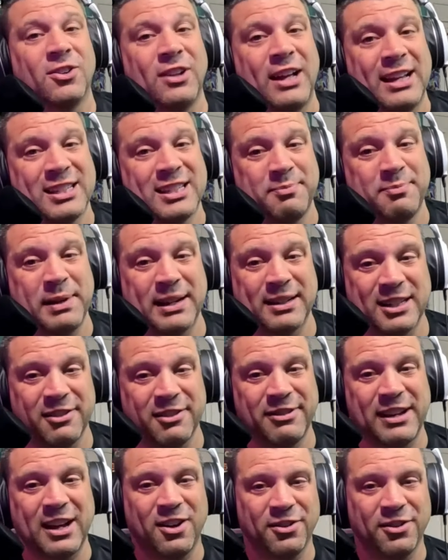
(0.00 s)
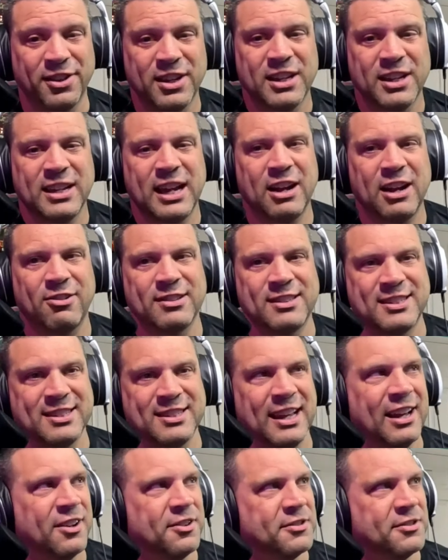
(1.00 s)
aspect of how it
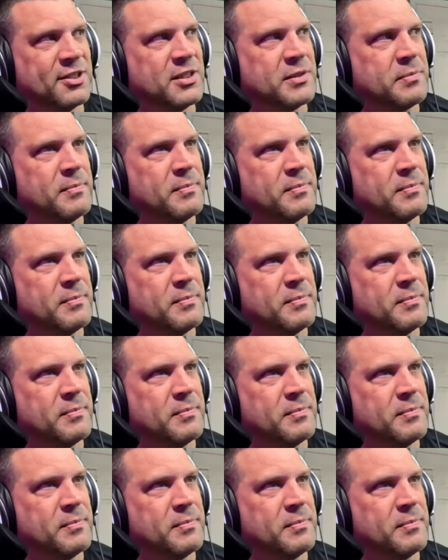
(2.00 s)
sounds.